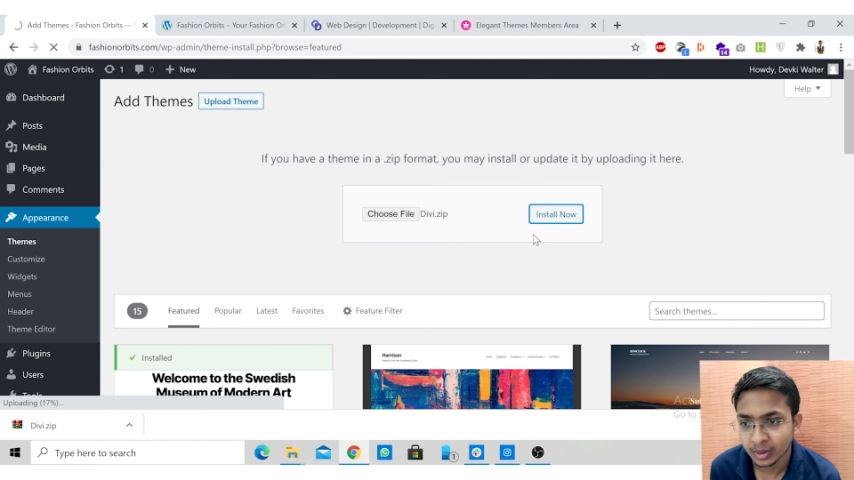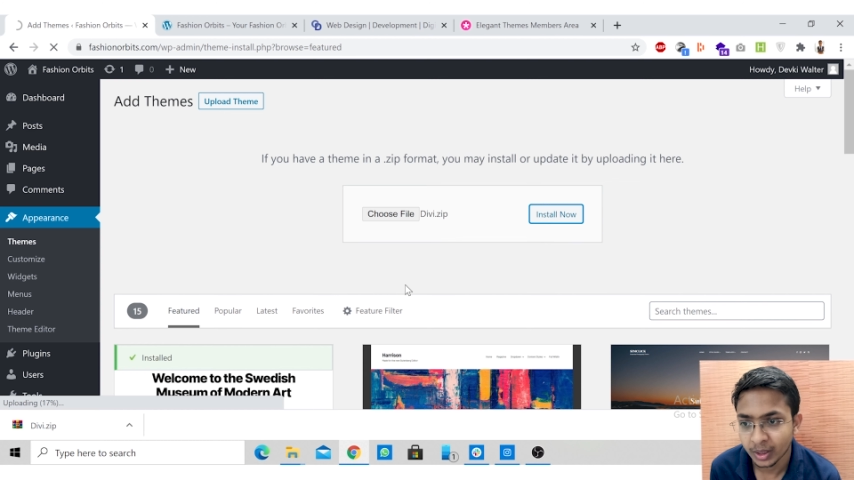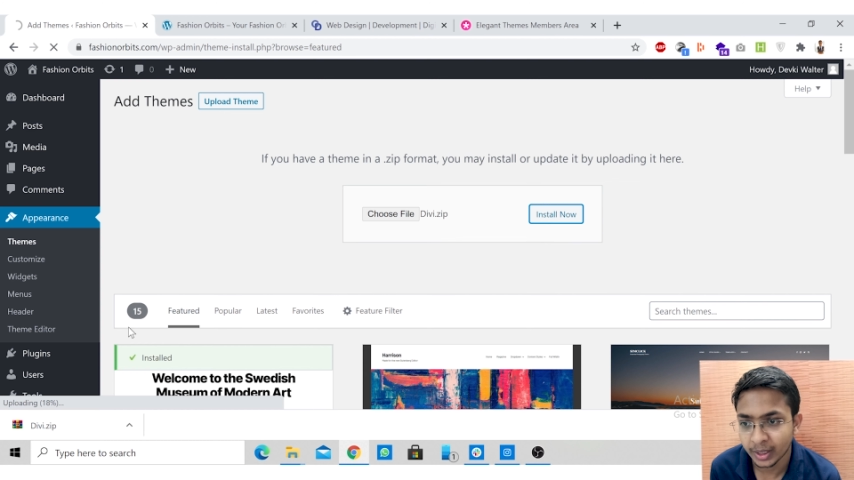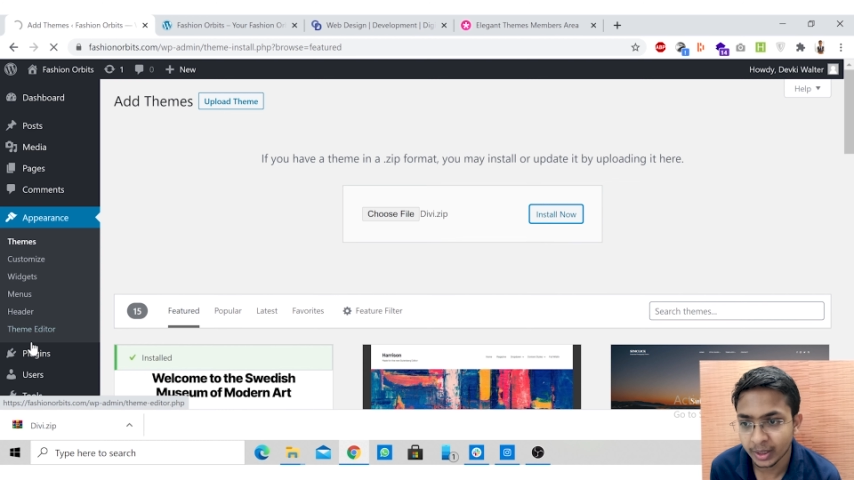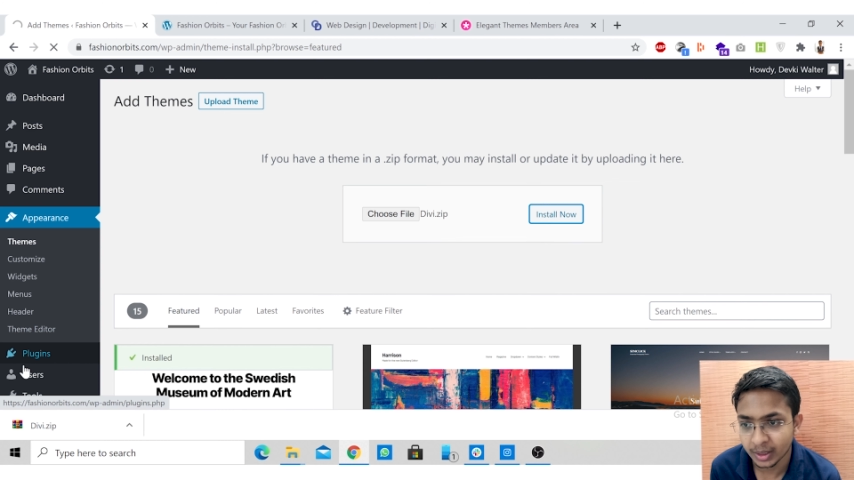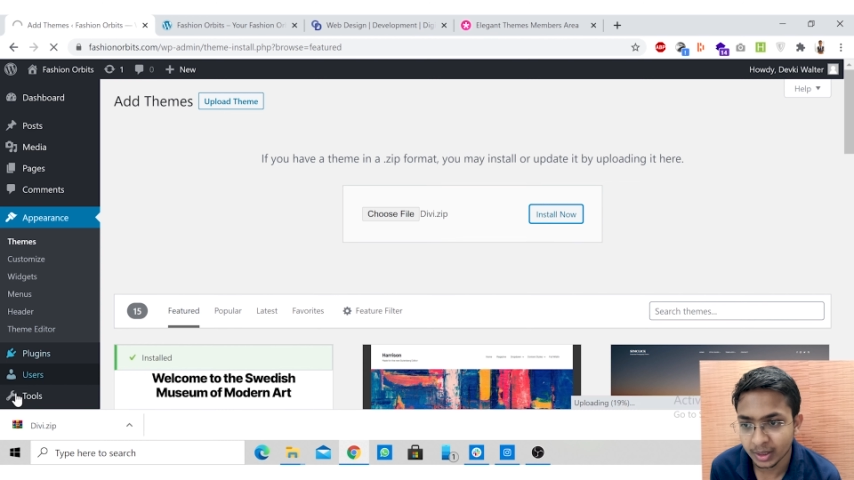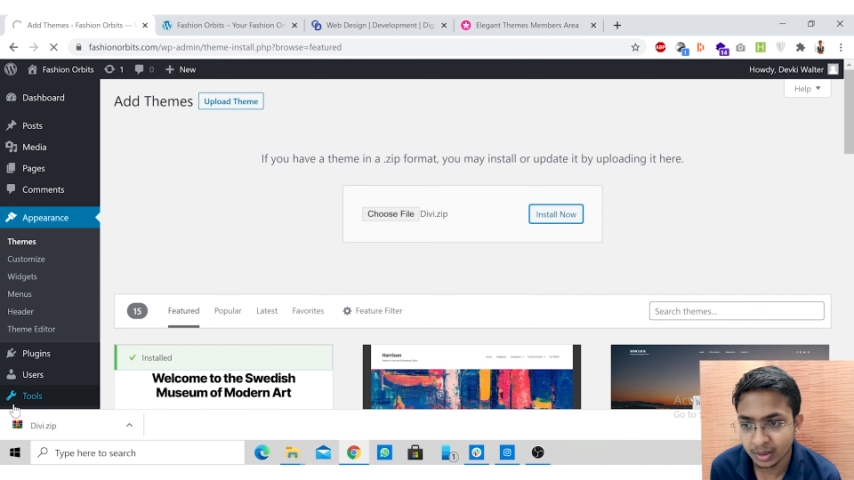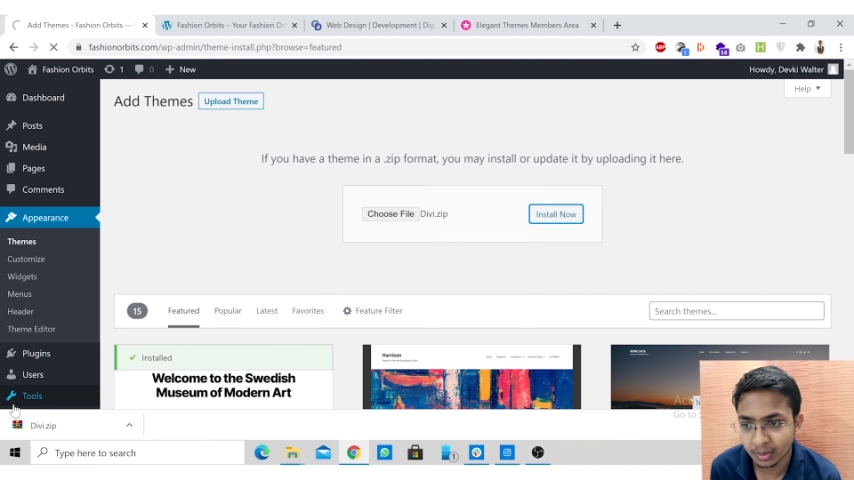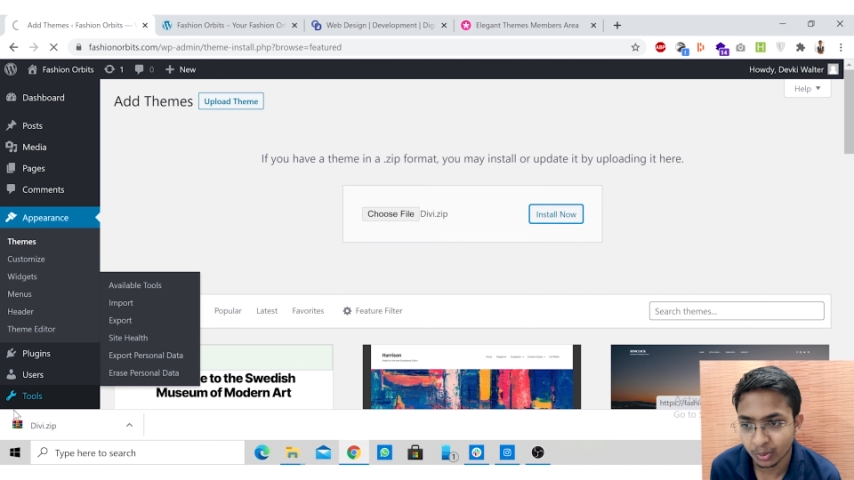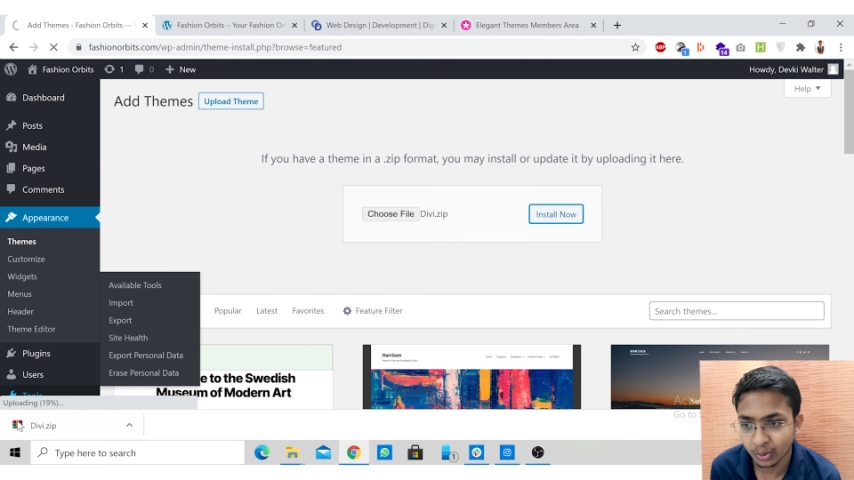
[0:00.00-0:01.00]
It is
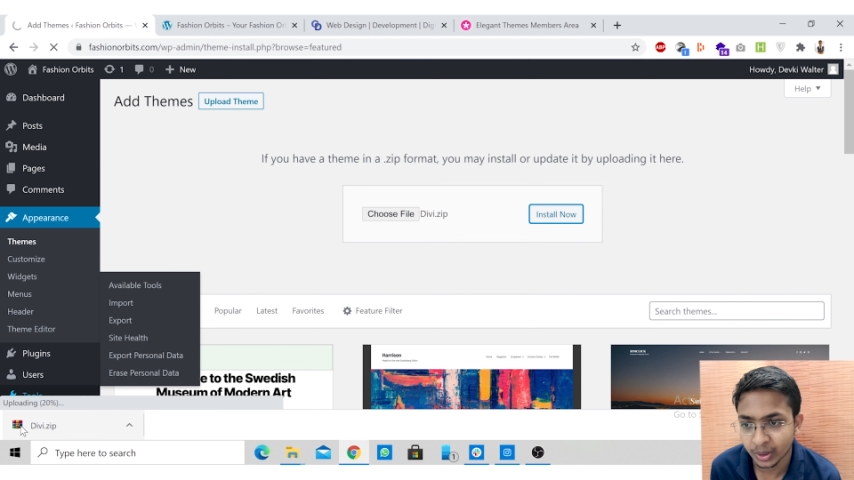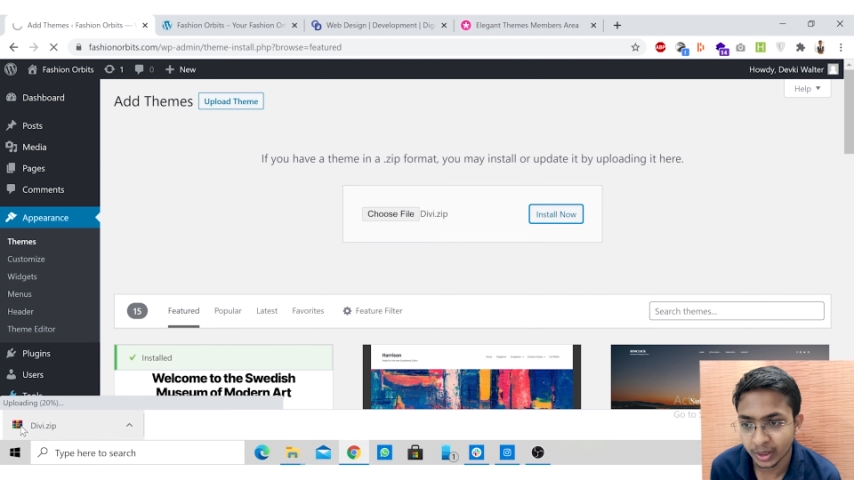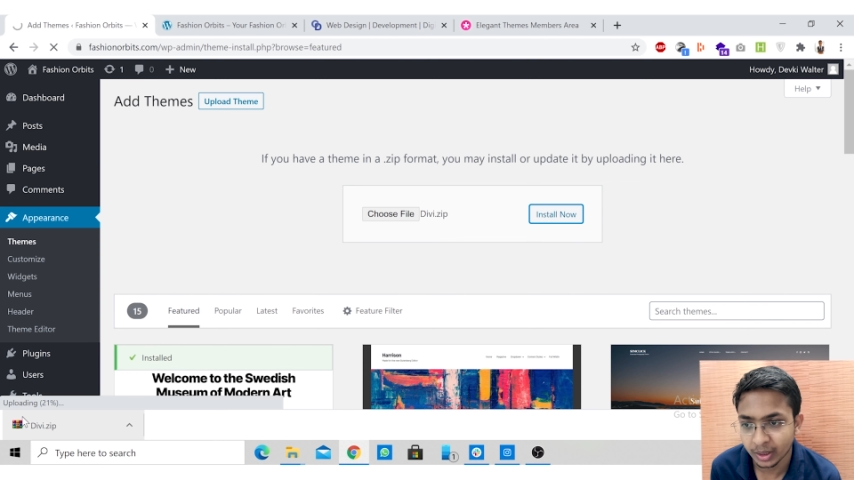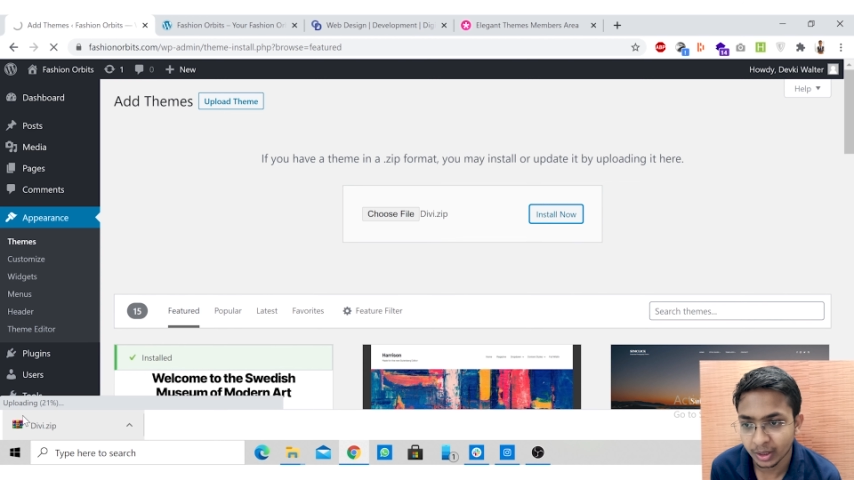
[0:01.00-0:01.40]
uploading.